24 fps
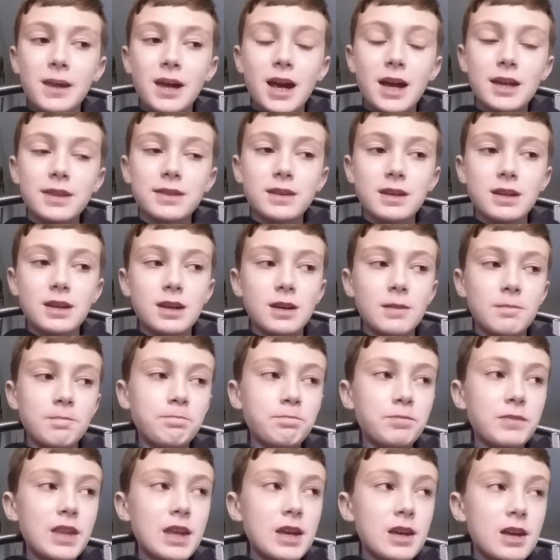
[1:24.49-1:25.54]
at the
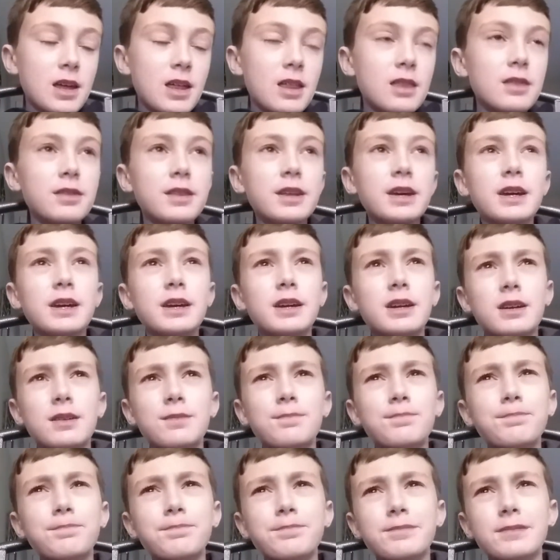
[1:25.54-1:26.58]
end,
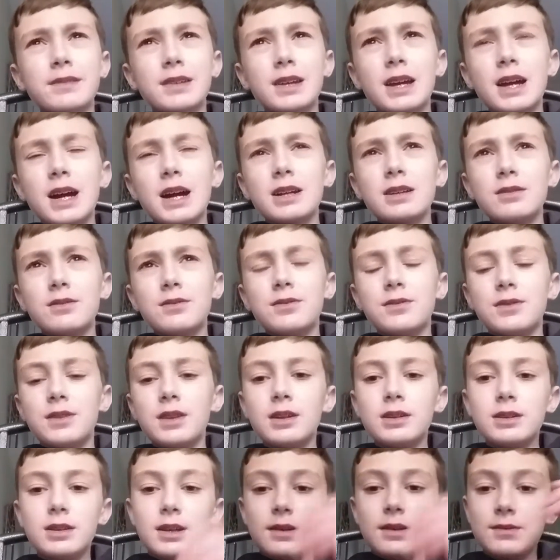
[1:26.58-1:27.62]
they have
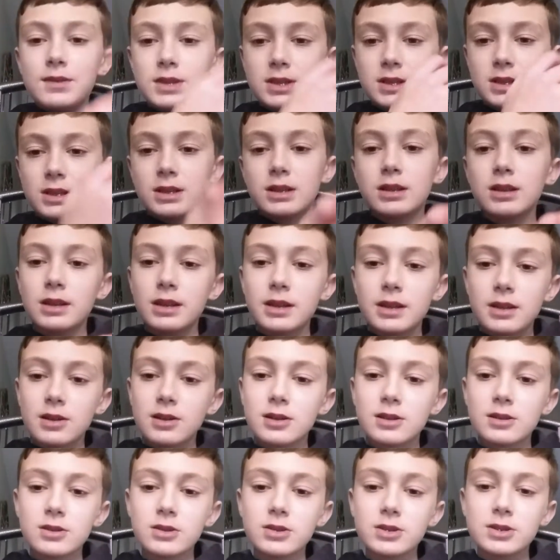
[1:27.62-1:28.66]
these
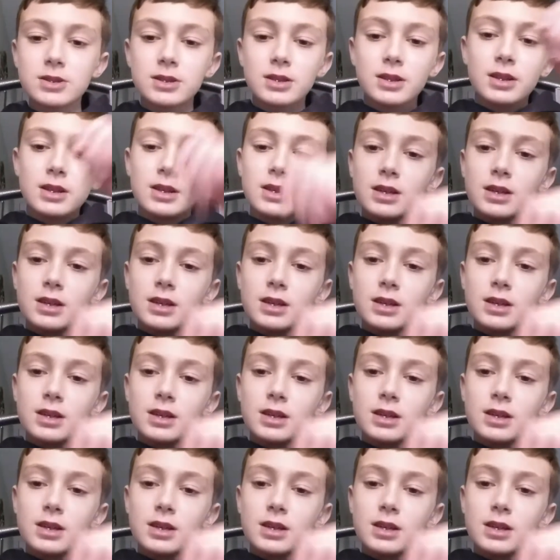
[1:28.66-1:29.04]
clickers,